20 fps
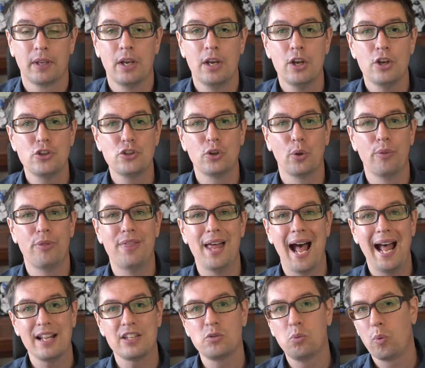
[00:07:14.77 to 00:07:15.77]
So
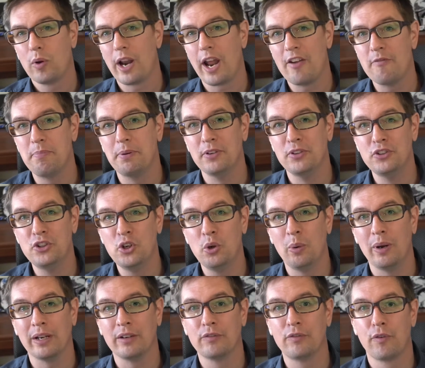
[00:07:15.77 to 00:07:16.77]
that's what I've been
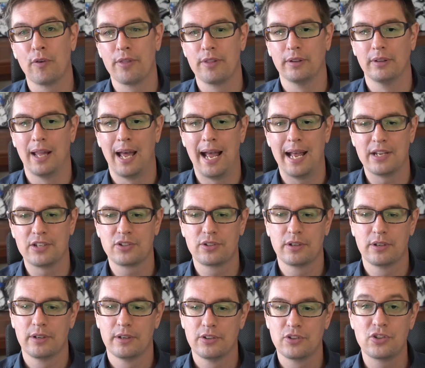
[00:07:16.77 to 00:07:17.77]
doing for the last
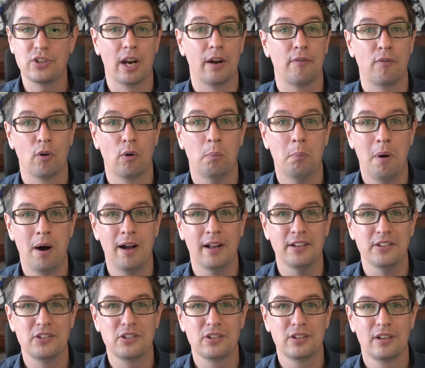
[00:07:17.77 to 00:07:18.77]
several
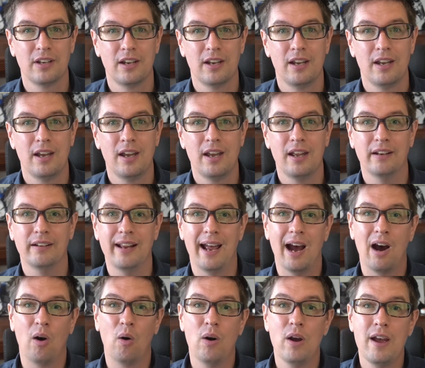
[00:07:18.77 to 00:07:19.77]
months.
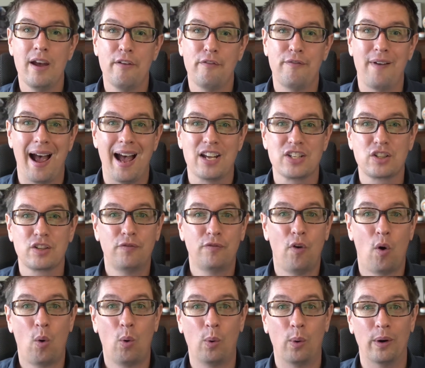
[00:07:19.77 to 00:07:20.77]
Now, fast
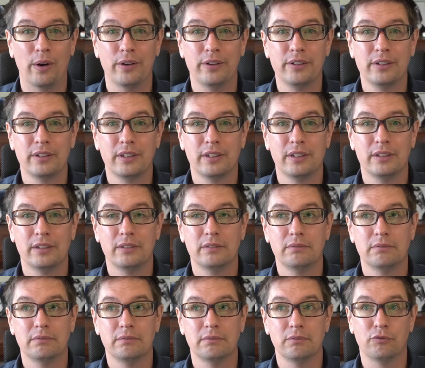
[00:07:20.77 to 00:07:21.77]
forward
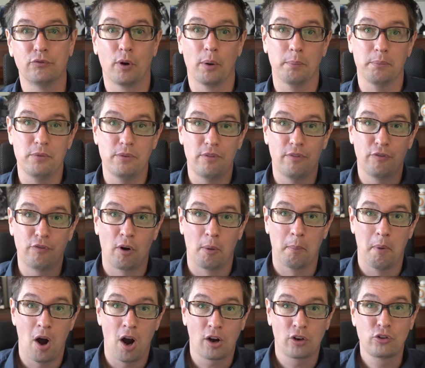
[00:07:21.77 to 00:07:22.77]
from
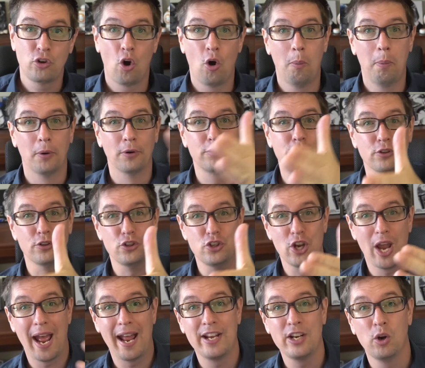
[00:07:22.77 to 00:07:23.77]
October to
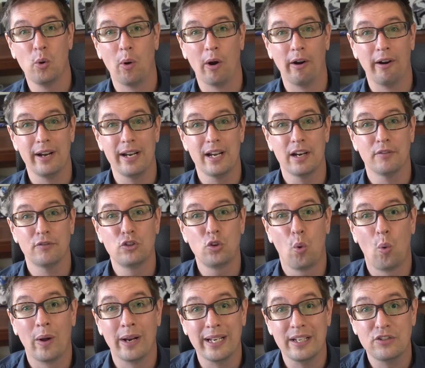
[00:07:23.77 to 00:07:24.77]
January of
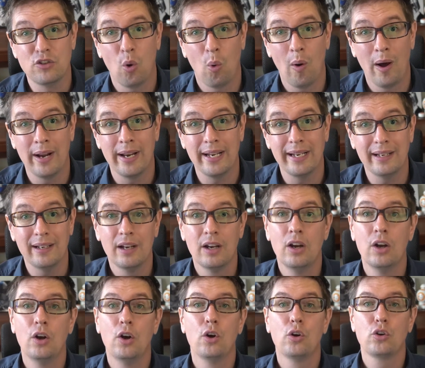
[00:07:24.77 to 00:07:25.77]
2020,
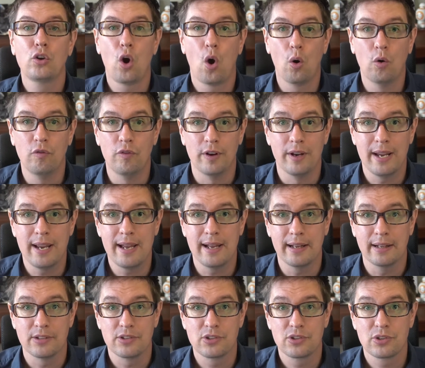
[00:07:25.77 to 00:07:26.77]
COVID
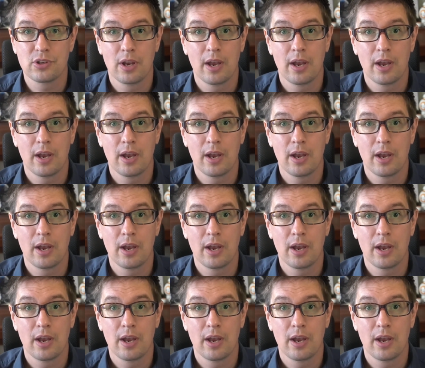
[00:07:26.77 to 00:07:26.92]
hits.